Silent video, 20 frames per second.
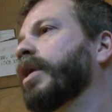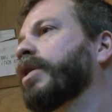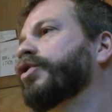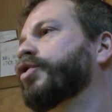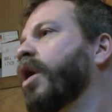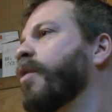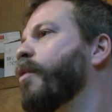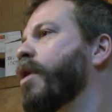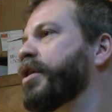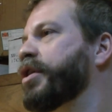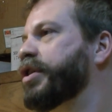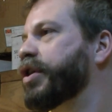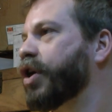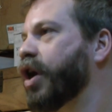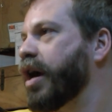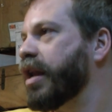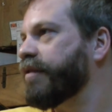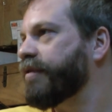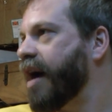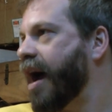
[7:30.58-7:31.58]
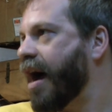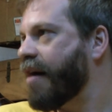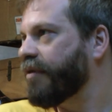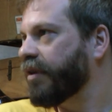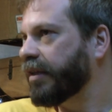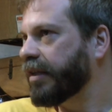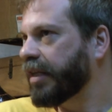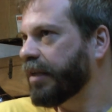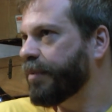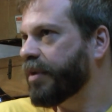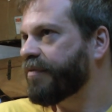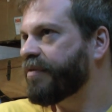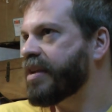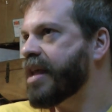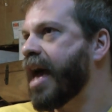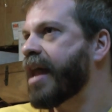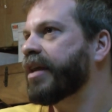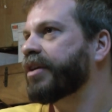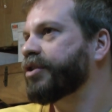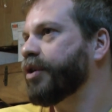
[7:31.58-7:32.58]
So I wanted to kind of have a little bit of
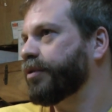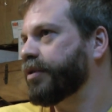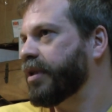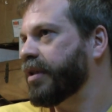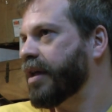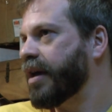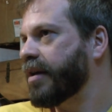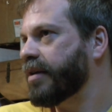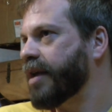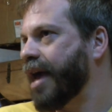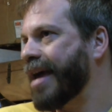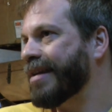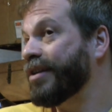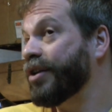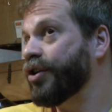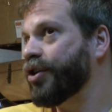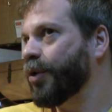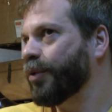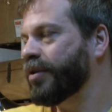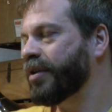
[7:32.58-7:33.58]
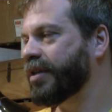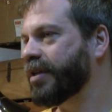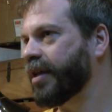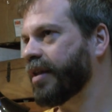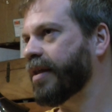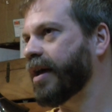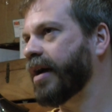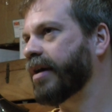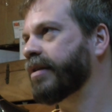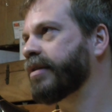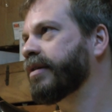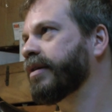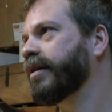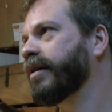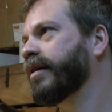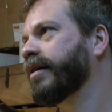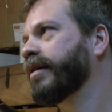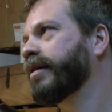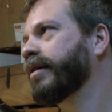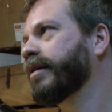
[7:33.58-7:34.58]
an antidote to that.
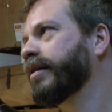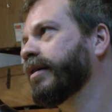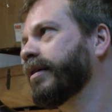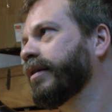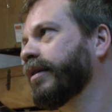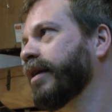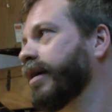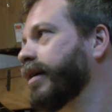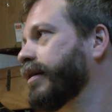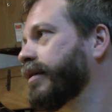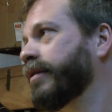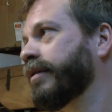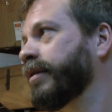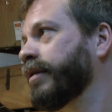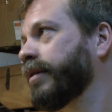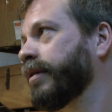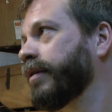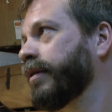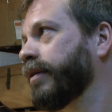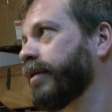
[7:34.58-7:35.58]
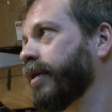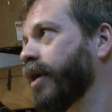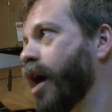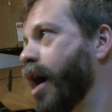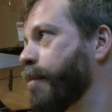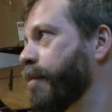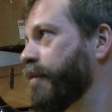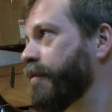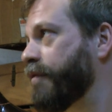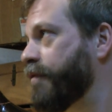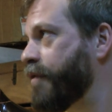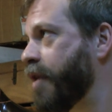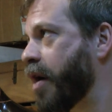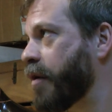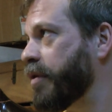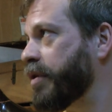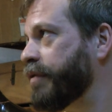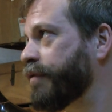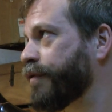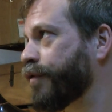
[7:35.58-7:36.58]
Like, I'm a
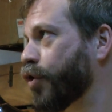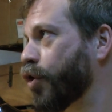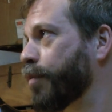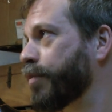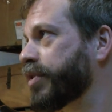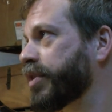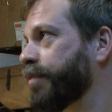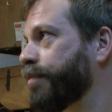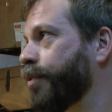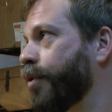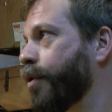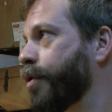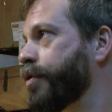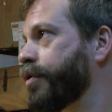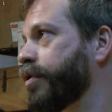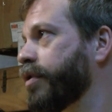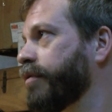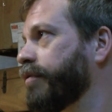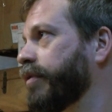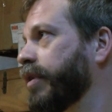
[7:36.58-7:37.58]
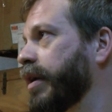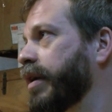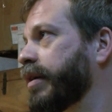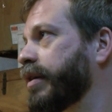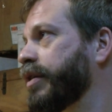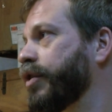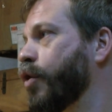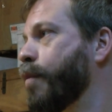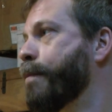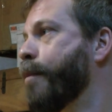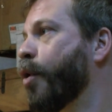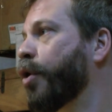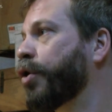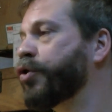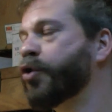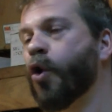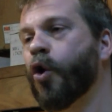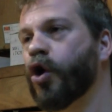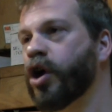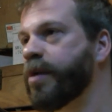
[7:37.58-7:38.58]
very firm supporter of, like, you know,
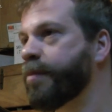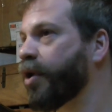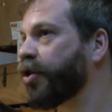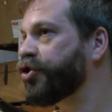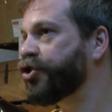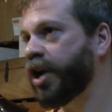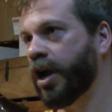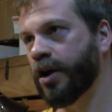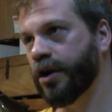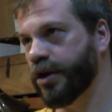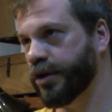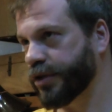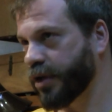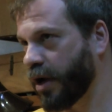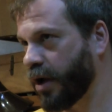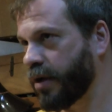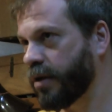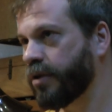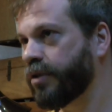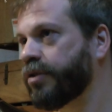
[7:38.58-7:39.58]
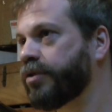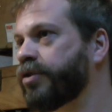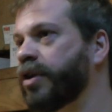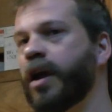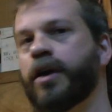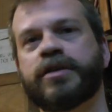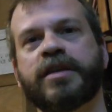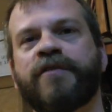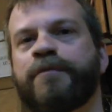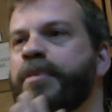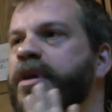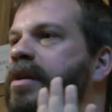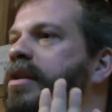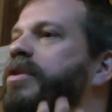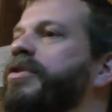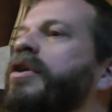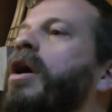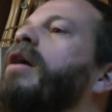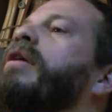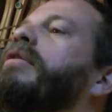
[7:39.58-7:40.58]
moratorium on chair design. Chairs have been
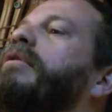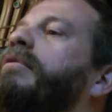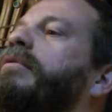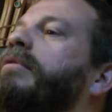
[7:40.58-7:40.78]
designed.